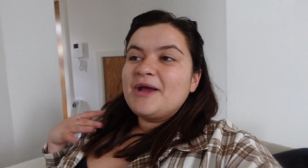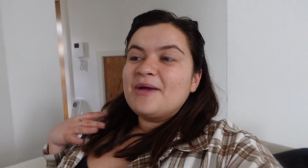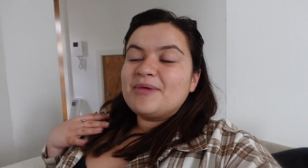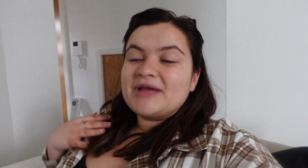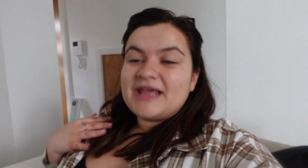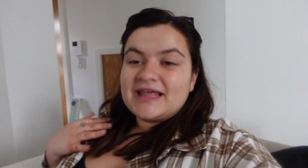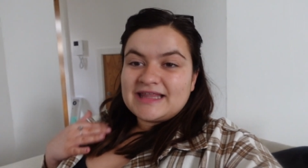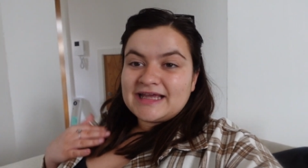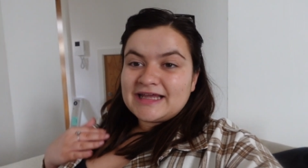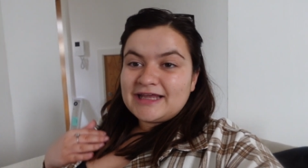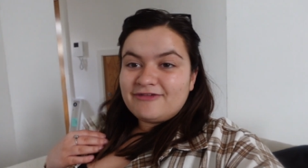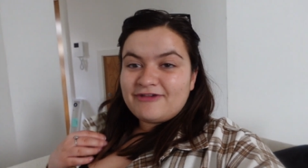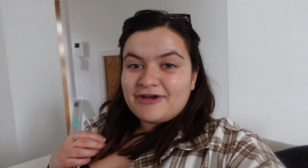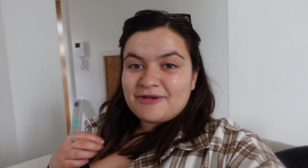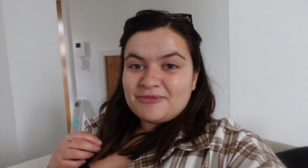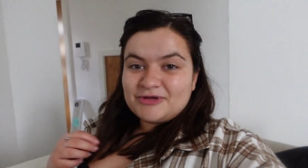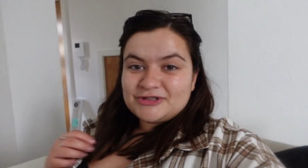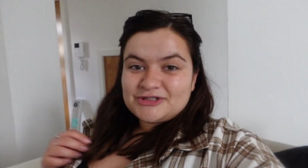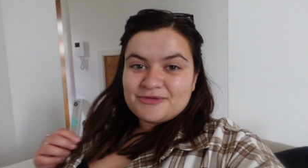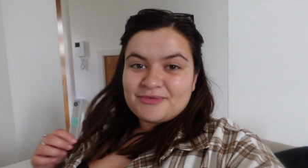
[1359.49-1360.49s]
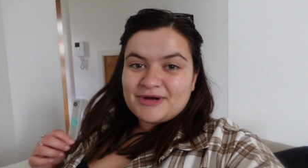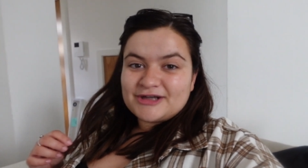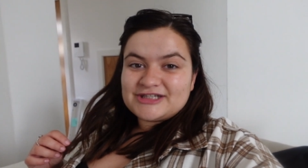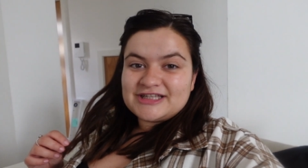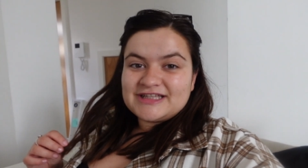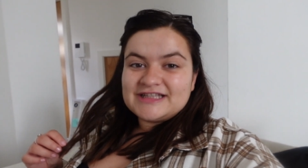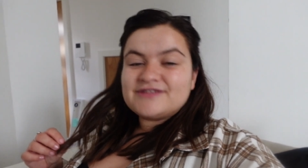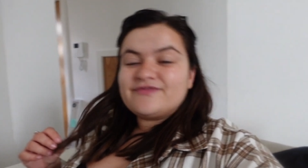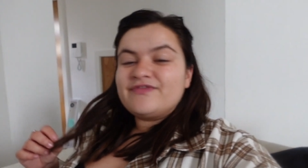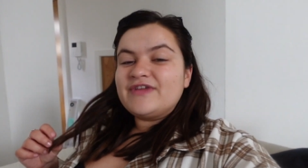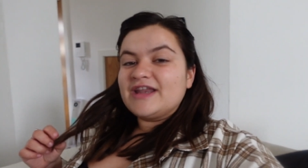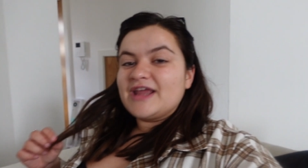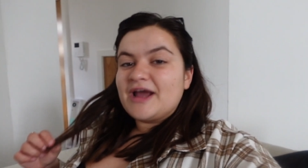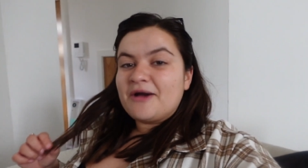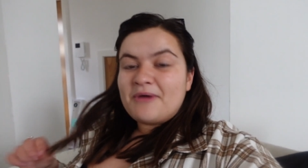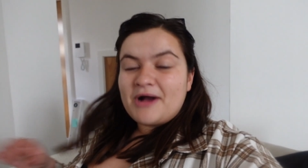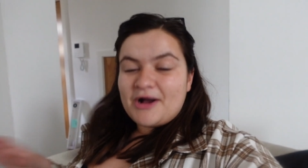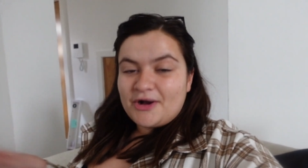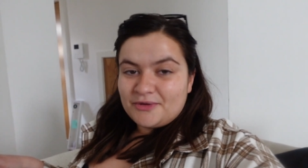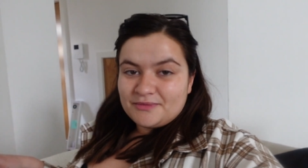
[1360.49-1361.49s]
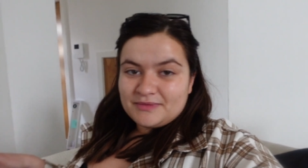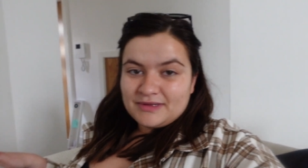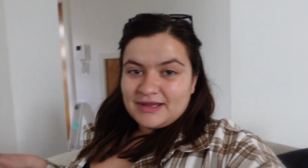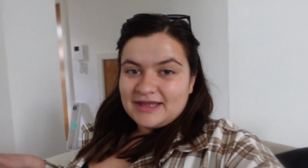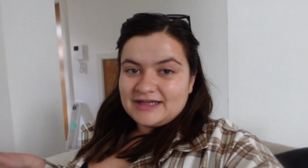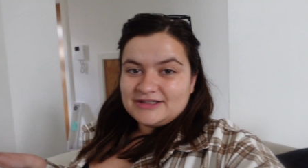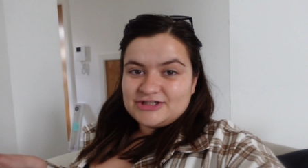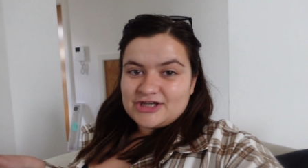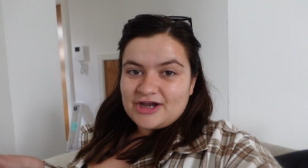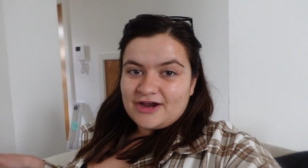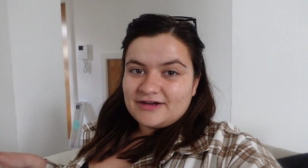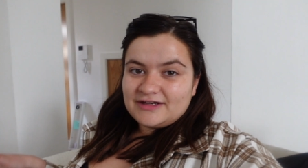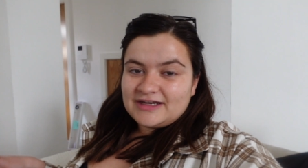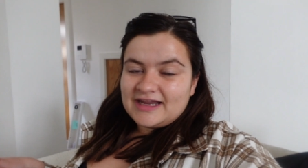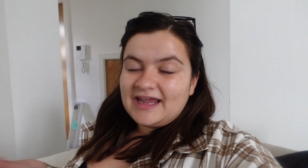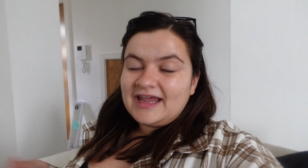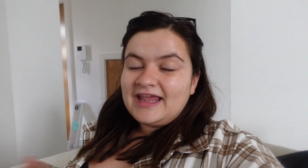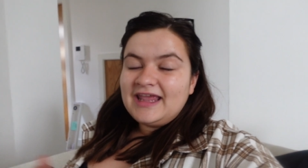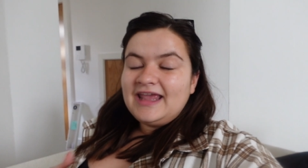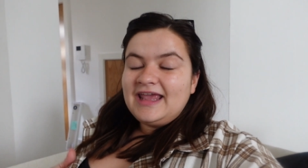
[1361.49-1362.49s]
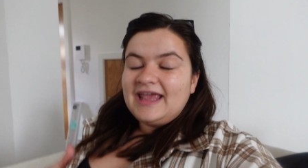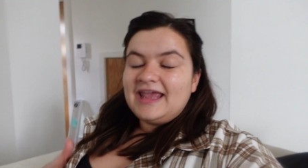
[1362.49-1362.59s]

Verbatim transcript: But yeah, thank you very much for watching this video. I hope that you enjoyed it.